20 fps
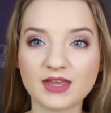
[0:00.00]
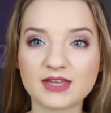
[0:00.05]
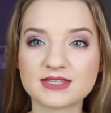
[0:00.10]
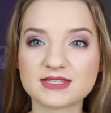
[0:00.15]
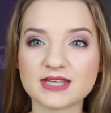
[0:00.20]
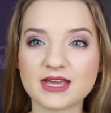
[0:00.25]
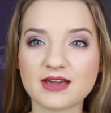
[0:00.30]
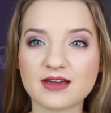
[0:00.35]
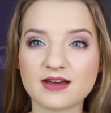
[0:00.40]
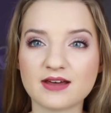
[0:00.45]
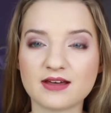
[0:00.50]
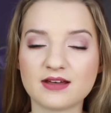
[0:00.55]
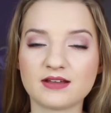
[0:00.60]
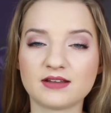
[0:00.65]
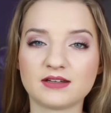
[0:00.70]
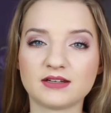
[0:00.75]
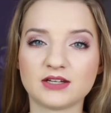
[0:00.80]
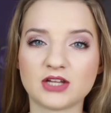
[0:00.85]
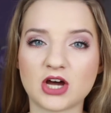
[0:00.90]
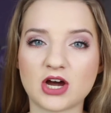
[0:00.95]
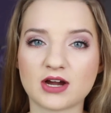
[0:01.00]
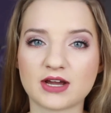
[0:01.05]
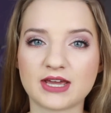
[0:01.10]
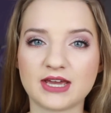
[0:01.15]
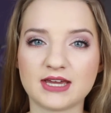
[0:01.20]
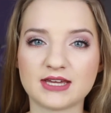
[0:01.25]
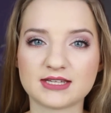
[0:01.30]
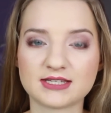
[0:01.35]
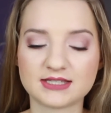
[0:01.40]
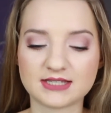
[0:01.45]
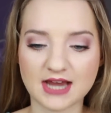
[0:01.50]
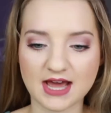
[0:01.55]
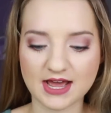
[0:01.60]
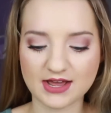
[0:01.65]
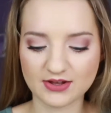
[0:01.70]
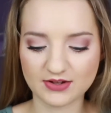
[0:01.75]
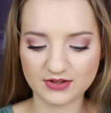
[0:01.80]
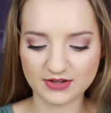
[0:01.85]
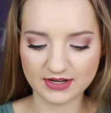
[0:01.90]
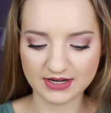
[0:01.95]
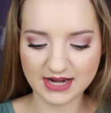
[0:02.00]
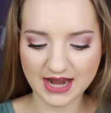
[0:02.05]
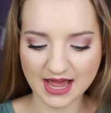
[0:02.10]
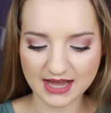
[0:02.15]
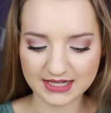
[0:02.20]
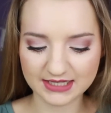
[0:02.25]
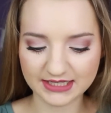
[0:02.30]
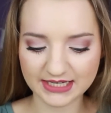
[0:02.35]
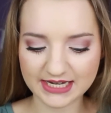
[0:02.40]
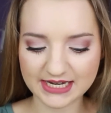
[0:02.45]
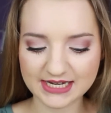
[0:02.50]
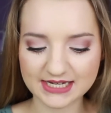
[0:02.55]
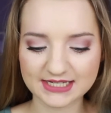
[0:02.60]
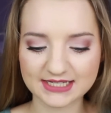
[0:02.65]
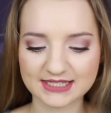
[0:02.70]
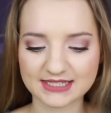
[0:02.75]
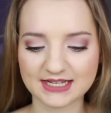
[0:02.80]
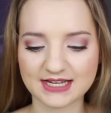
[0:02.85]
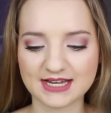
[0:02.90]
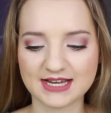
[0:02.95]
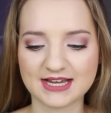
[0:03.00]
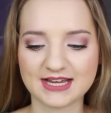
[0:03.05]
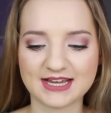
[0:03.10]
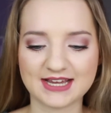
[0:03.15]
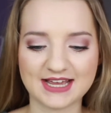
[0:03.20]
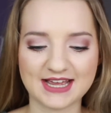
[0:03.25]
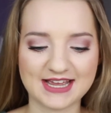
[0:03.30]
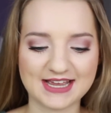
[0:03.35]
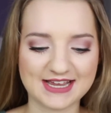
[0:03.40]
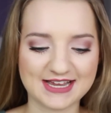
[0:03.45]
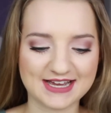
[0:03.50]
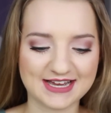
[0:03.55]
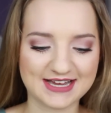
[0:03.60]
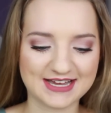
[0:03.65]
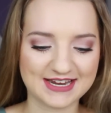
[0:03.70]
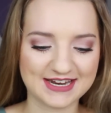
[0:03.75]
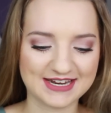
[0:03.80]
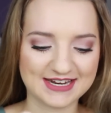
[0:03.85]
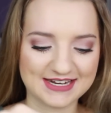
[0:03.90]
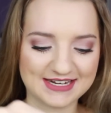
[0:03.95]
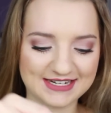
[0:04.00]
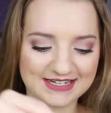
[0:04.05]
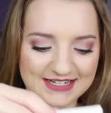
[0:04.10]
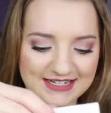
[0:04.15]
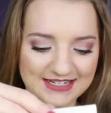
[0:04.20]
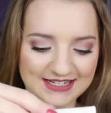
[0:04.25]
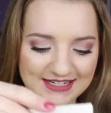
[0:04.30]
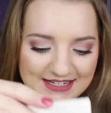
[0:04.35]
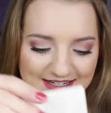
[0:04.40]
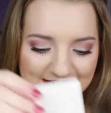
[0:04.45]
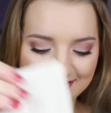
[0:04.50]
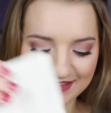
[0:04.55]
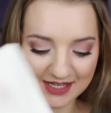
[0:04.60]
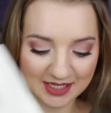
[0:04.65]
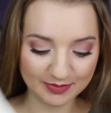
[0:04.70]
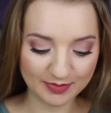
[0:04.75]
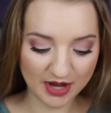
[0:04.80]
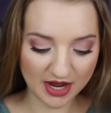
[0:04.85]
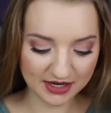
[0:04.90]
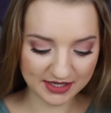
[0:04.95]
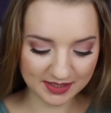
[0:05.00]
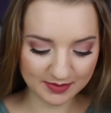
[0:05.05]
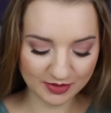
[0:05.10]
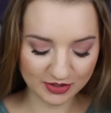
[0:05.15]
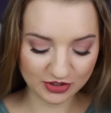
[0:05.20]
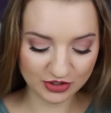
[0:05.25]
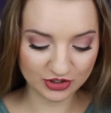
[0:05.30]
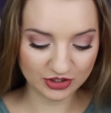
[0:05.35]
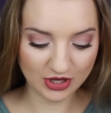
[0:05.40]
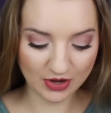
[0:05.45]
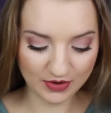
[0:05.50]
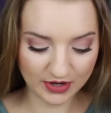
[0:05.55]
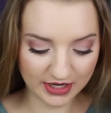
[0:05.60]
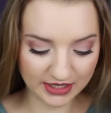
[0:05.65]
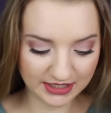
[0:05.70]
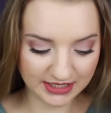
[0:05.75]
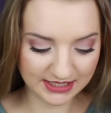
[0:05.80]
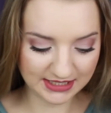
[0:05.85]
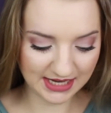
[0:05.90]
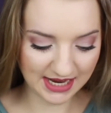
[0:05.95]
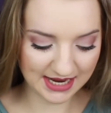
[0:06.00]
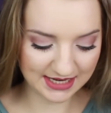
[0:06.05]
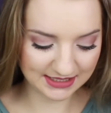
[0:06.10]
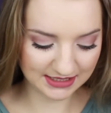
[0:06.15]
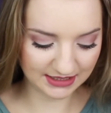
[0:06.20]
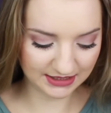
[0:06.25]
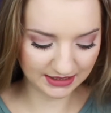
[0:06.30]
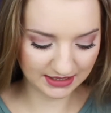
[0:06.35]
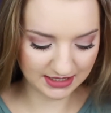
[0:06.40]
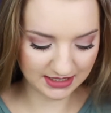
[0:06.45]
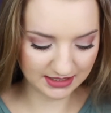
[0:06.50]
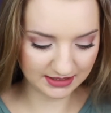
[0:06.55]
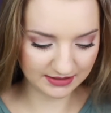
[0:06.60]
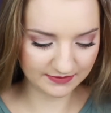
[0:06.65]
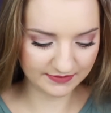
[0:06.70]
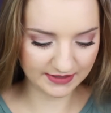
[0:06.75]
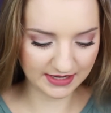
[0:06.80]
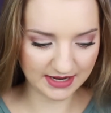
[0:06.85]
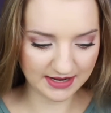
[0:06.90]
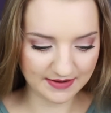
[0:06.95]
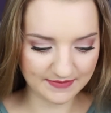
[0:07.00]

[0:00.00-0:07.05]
It's like a locket style necklace. And this box smells so good because it has a lot of